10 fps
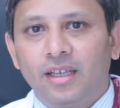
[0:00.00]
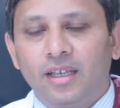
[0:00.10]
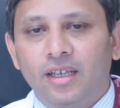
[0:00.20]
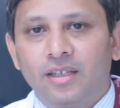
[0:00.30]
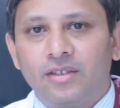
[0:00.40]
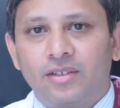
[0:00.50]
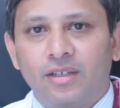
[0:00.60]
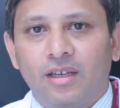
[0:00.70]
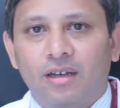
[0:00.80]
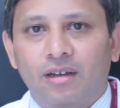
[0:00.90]

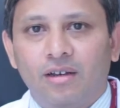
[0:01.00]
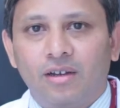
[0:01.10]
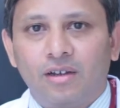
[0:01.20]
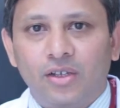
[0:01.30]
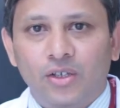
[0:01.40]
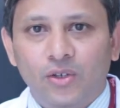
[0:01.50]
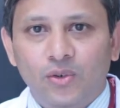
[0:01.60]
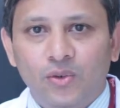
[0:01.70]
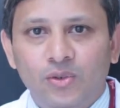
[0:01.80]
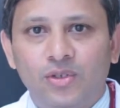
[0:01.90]
is
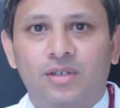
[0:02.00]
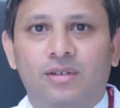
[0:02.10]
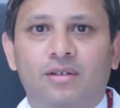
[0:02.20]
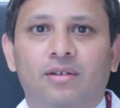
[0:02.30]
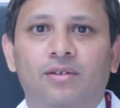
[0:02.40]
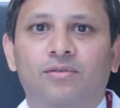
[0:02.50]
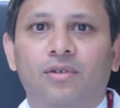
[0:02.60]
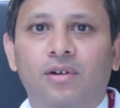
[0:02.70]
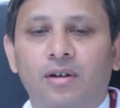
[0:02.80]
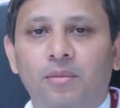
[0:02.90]
used
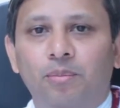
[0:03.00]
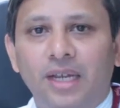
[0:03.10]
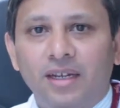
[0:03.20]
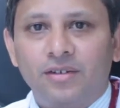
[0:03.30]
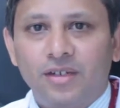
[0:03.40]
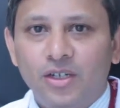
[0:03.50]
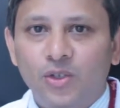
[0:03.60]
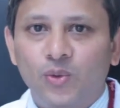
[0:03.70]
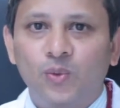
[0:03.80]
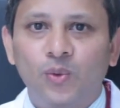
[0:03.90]
for
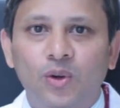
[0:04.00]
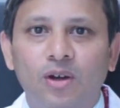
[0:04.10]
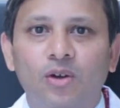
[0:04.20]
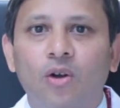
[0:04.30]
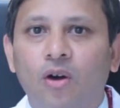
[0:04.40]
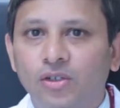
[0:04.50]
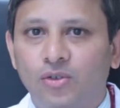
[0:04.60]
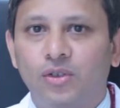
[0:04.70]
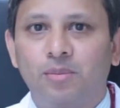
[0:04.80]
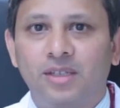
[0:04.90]
patients who are not
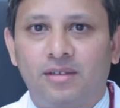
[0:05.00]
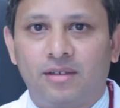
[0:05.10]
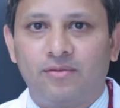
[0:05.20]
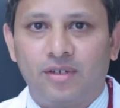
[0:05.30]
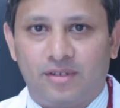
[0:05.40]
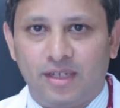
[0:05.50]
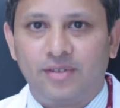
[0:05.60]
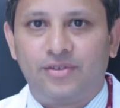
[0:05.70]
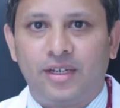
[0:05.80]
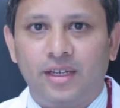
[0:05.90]
suitable for
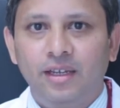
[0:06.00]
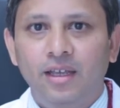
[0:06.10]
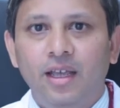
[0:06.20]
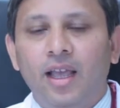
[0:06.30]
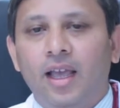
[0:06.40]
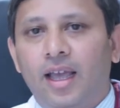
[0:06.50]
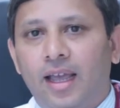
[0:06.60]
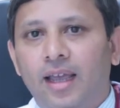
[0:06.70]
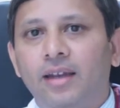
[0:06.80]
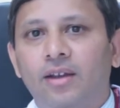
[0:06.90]
surgery,
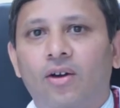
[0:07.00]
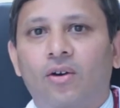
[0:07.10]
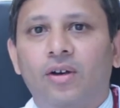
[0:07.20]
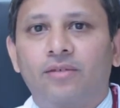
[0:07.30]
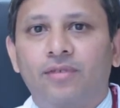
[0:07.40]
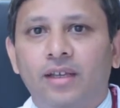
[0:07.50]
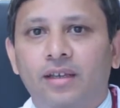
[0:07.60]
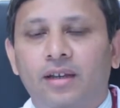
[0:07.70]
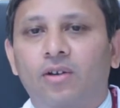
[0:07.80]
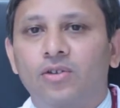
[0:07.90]
and
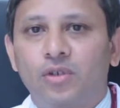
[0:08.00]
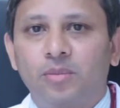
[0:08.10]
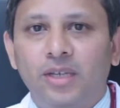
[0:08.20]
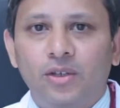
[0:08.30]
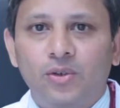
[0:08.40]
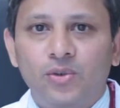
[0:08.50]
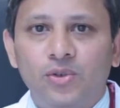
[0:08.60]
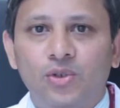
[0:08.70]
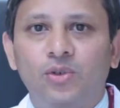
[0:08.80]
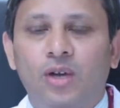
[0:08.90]
RFA can also be
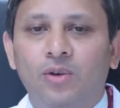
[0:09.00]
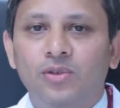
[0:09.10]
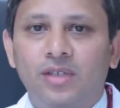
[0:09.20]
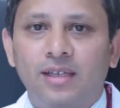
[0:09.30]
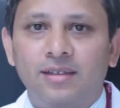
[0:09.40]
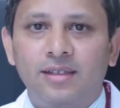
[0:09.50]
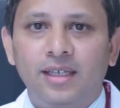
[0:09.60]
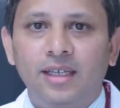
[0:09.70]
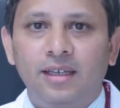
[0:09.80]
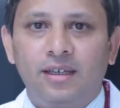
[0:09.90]
used to downsize
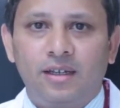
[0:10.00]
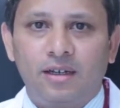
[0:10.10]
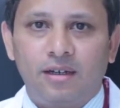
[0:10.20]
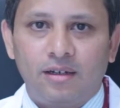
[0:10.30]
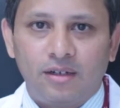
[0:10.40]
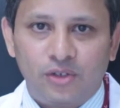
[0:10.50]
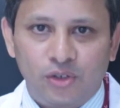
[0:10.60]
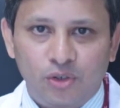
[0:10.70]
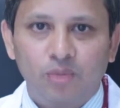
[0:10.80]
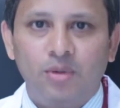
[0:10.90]
the
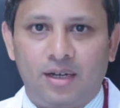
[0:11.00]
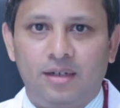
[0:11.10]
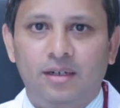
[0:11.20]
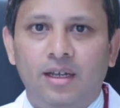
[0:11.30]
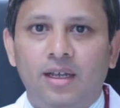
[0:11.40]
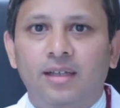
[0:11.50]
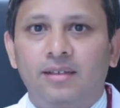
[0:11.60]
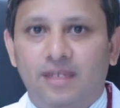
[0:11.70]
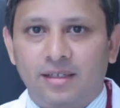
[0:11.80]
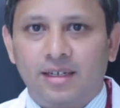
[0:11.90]
tumor,
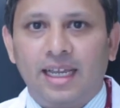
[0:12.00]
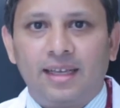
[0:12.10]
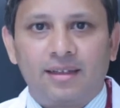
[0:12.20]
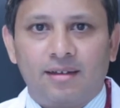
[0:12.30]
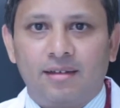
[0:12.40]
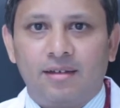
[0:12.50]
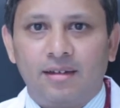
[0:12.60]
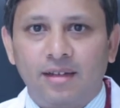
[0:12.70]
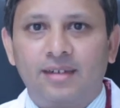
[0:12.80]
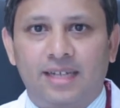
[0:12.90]
just like
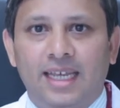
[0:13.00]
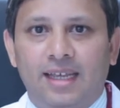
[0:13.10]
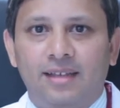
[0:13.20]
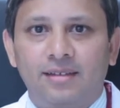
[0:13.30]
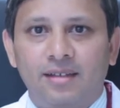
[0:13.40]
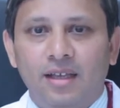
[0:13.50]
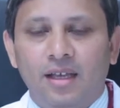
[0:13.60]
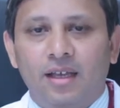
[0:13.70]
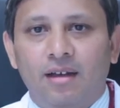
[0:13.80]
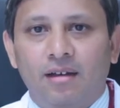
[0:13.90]
the TACE.
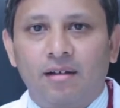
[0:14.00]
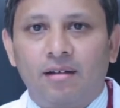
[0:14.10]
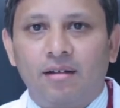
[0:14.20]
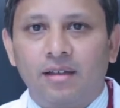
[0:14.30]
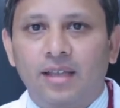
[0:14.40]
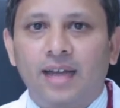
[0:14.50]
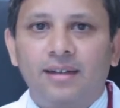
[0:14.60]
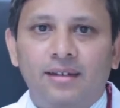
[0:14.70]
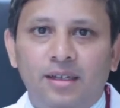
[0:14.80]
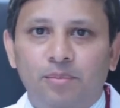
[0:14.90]

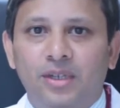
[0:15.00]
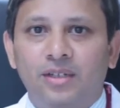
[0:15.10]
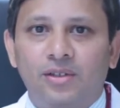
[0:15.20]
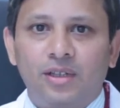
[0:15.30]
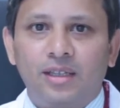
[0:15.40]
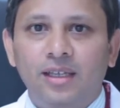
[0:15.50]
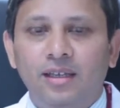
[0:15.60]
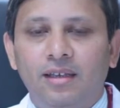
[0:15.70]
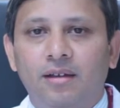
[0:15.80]
That depends on the